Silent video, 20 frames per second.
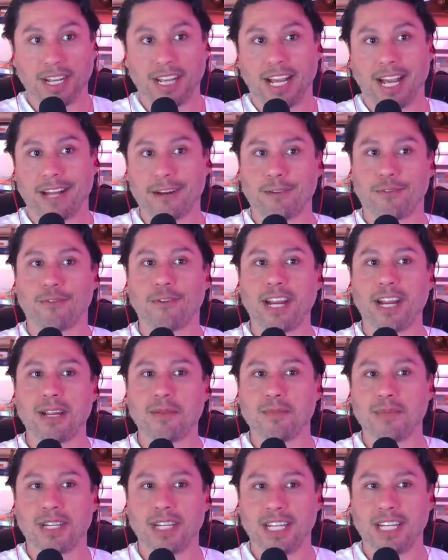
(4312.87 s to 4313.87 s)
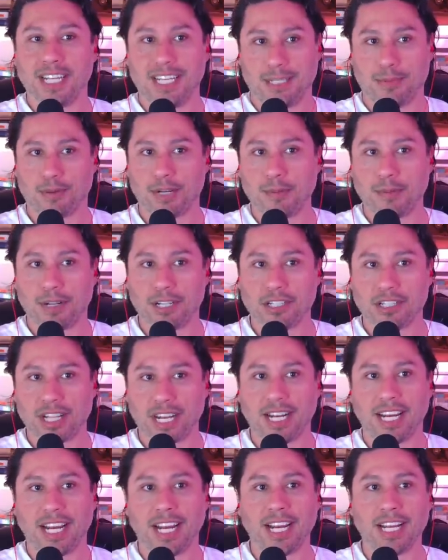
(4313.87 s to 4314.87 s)
And her frame is pretty much
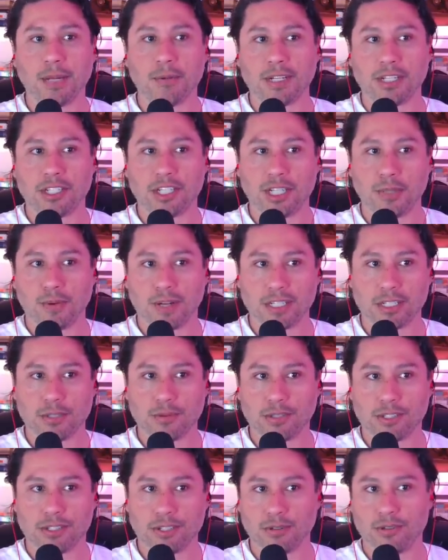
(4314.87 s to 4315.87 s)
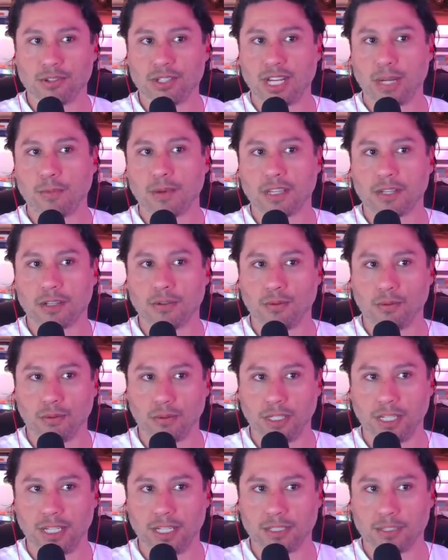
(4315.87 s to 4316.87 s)
that anyone she wants to associate with
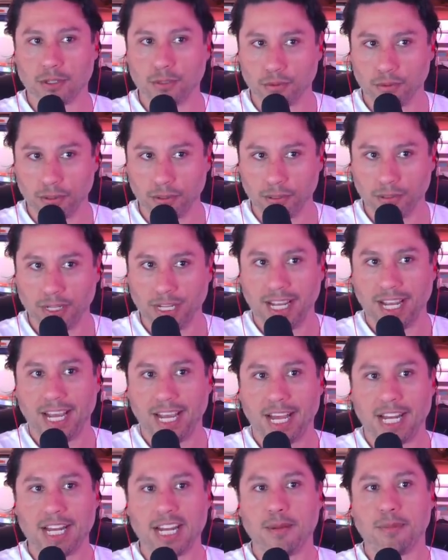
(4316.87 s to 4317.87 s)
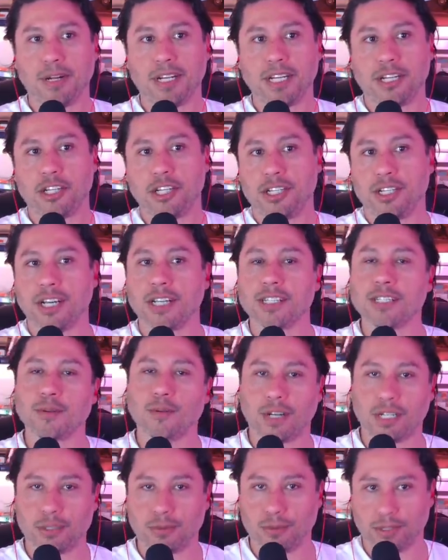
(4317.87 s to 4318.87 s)
cool is cool, and anybody she doesn't
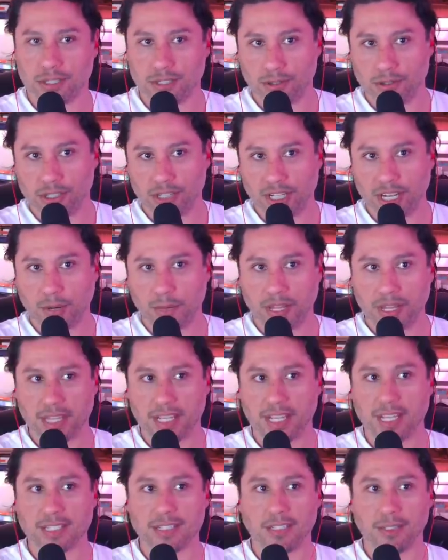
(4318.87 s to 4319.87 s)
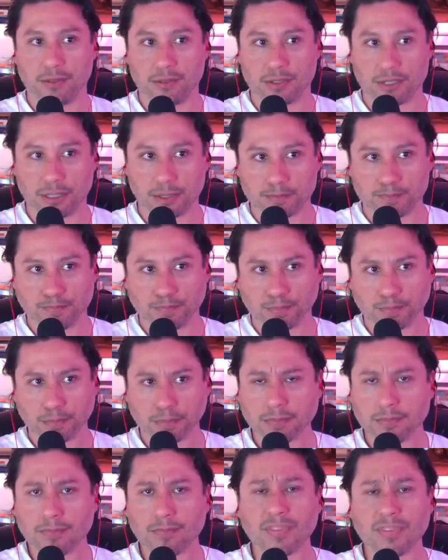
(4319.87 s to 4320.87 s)
want to associate with is a loser.
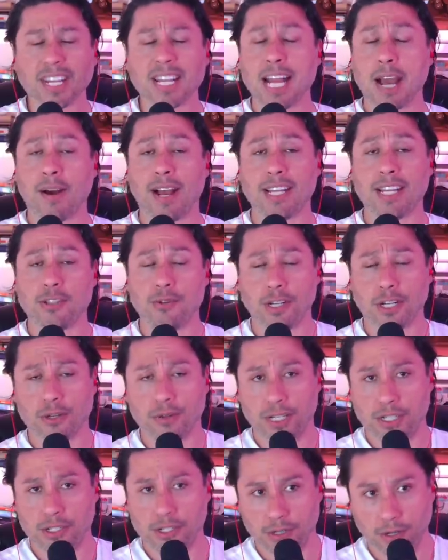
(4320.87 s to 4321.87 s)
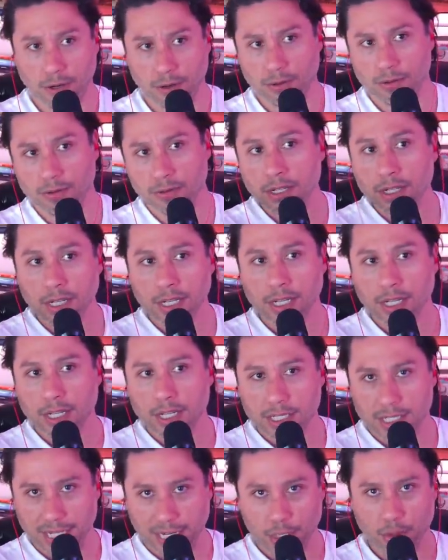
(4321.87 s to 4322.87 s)
Now, as you increase your own
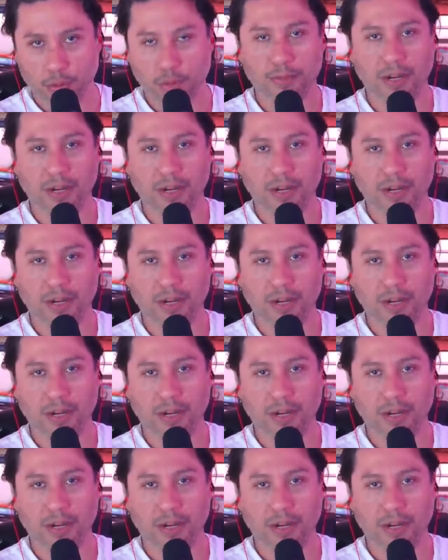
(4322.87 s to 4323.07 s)
sexual